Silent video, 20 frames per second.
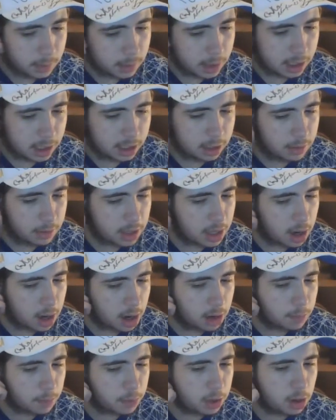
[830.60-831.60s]
Here we
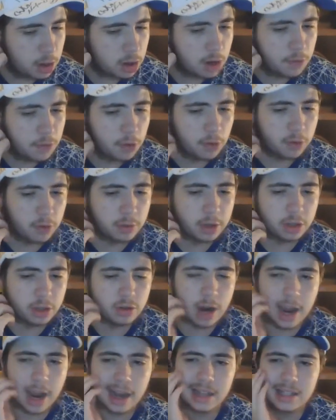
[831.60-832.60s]
go. Beautiful from the
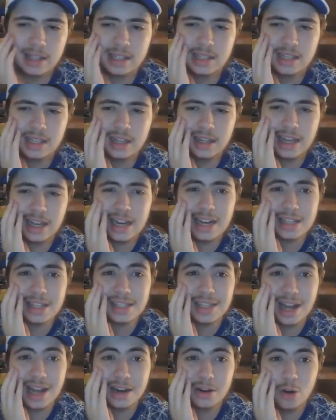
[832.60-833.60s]
Dragons. To lead at
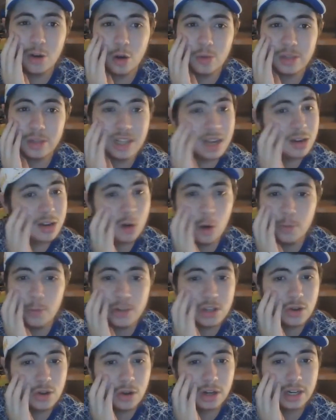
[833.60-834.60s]
Suncorp. Suncorp
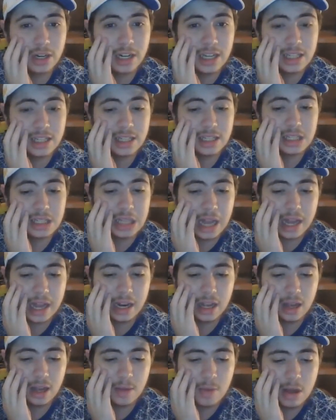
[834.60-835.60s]
is not an easy
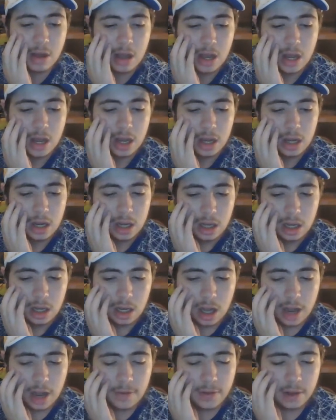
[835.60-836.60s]
stadium,
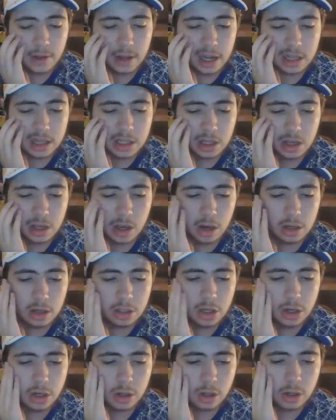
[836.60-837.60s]
I feel like, to go
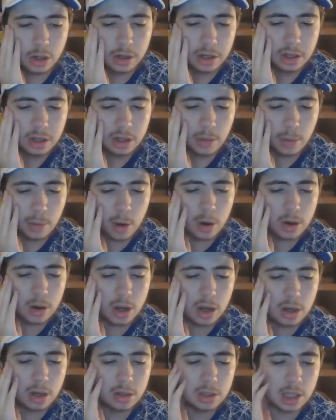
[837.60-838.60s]
to. The
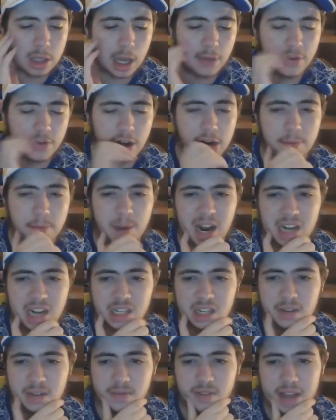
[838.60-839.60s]
Broncos are very
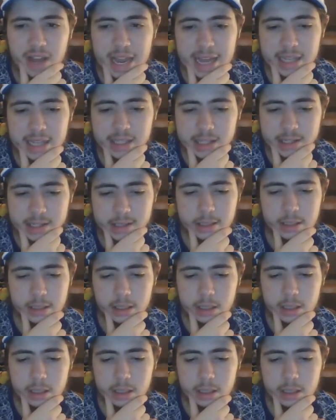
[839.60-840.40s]
passionate fans.